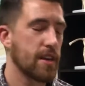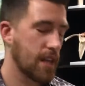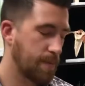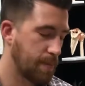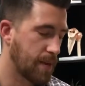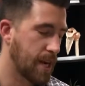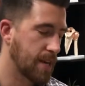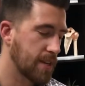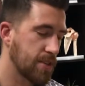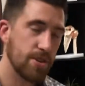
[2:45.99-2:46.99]
keep in
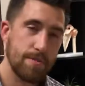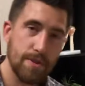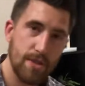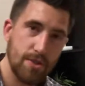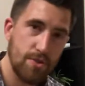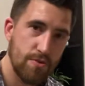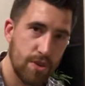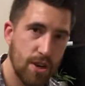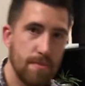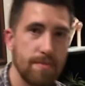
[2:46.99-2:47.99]
mind it shouldn't be too
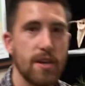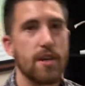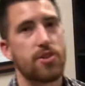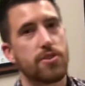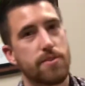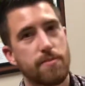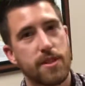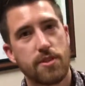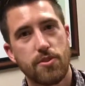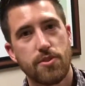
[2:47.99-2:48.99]
firm, shouldn't be
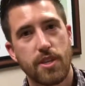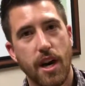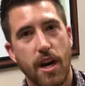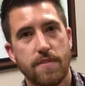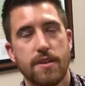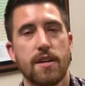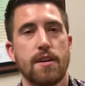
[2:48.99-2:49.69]
too soft,